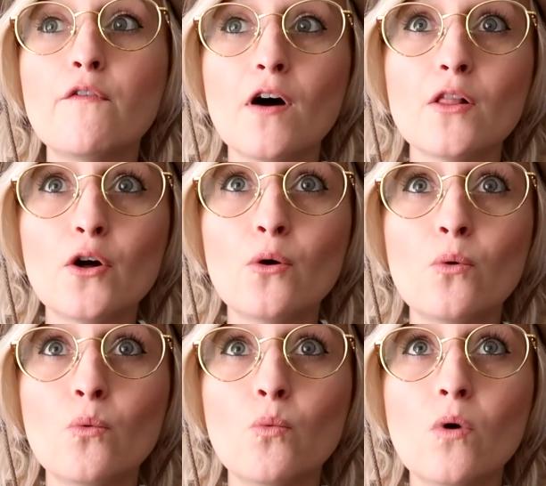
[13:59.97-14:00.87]

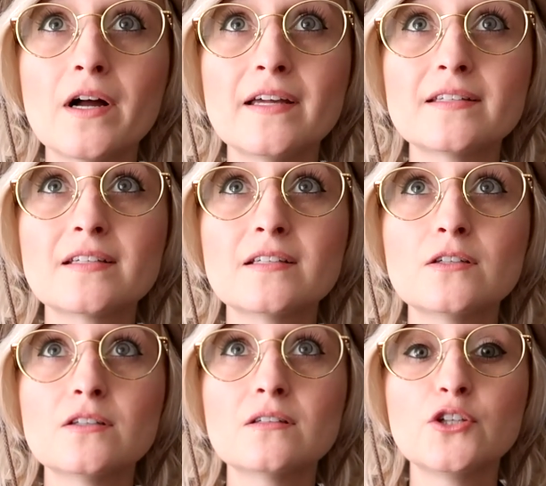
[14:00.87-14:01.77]
follow what
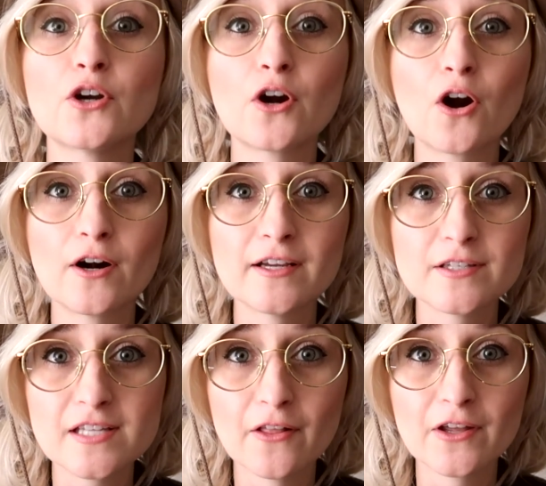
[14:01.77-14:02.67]
your heart
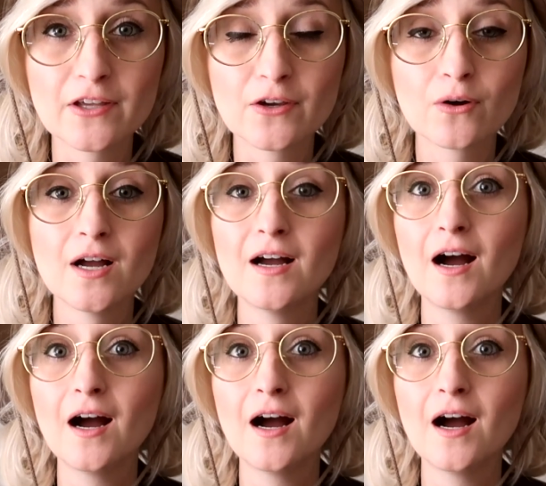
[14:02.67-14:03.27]
is telling you.